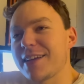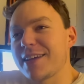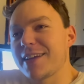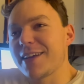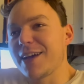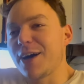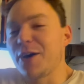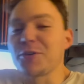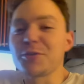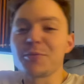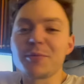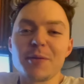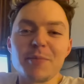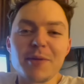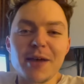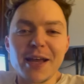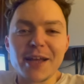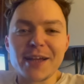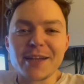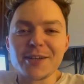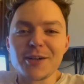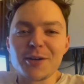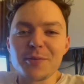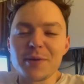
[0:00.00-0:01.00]
holding me
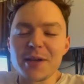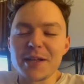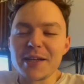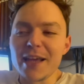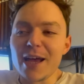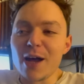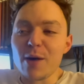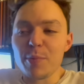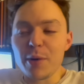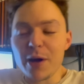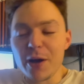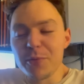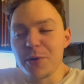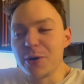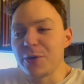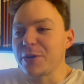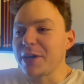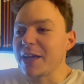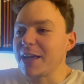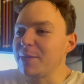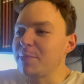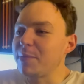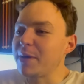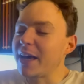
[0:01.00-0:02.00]
back a little bit now, but I will
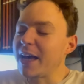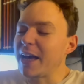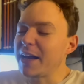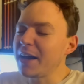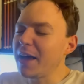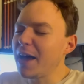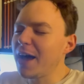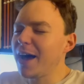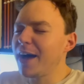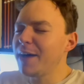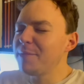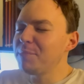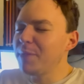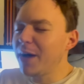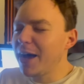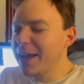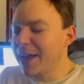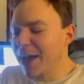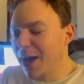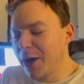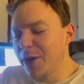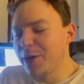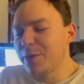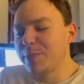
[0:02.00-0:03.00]
keep it. And my
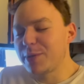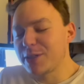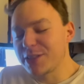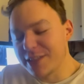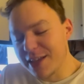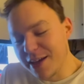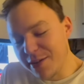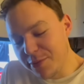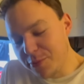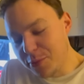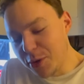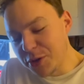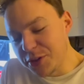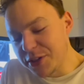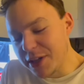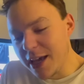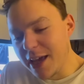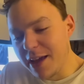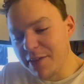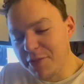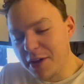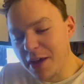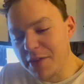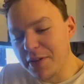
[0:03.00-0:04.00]
hope is that one
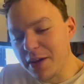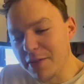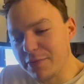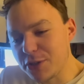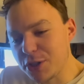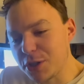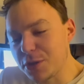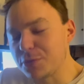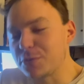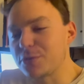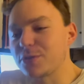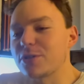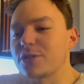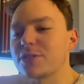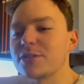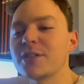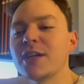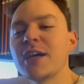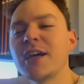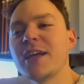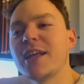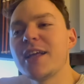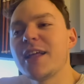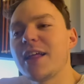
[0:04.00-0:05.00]
day, if I ever have children,
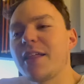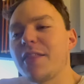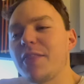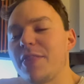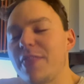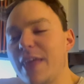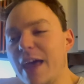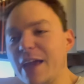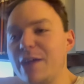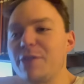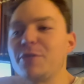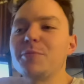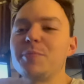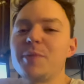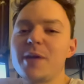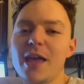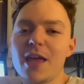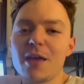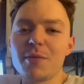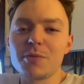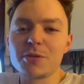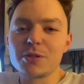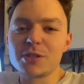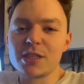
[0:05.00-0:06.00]
they would be
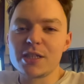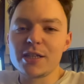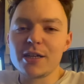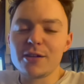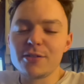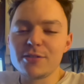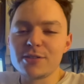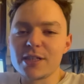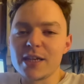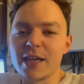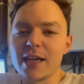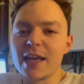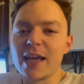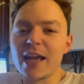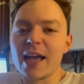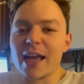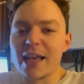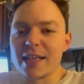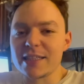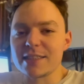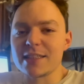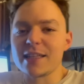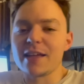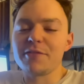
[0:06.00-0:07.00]
able to use it
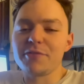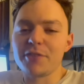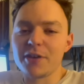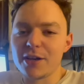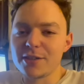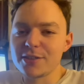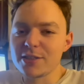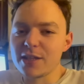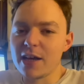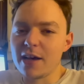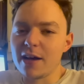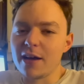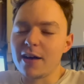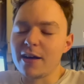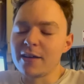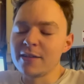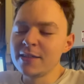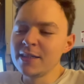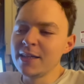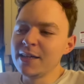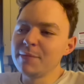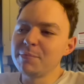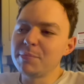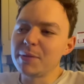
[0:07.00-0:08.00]
as their first car.
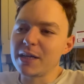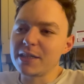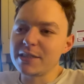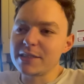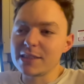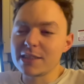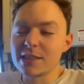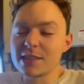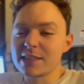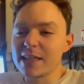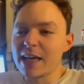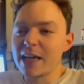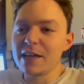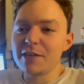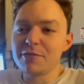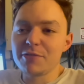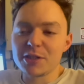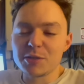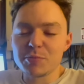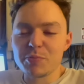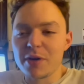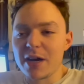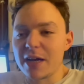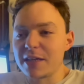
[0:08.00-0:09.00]
Because it's safe,
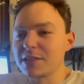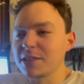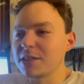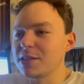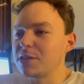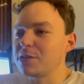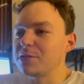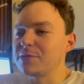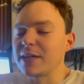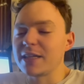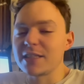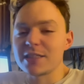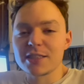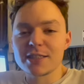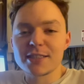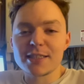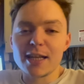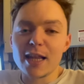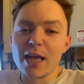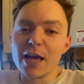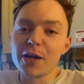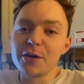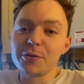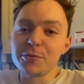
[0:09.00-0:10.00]
it's practical, it's
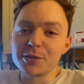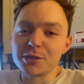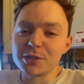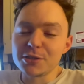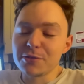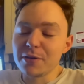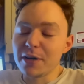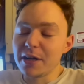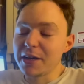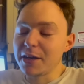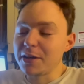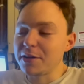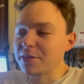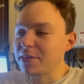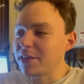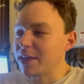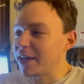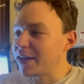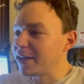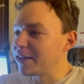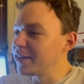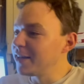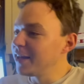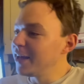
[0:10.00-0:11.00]
slow, which is quite a good
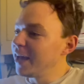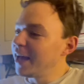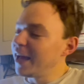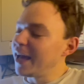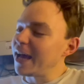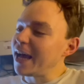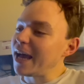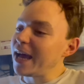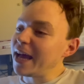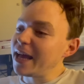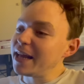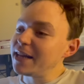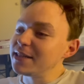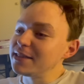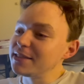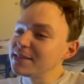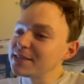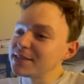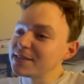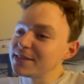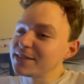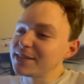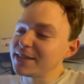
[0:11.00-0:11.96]
thing. And